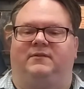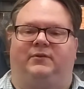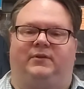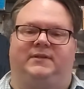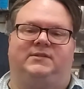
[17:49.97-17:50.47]

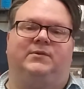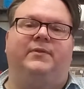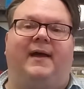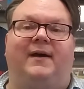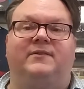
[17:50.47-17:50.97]
early
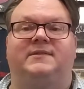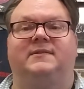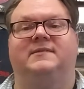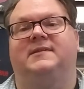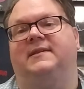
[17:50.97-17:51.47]

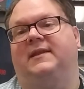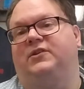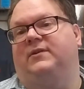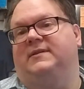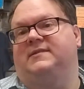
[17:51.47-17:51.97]
2000s and then
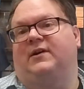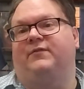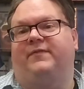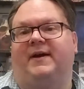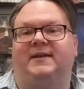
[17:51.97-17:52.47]
you can start
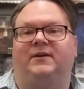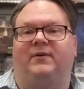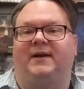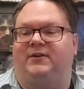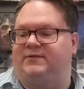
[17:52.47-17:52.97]
finding
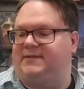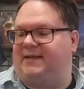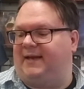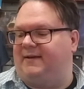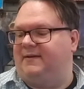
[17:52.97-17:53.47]
records
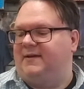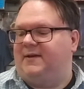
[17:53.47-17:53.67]
again.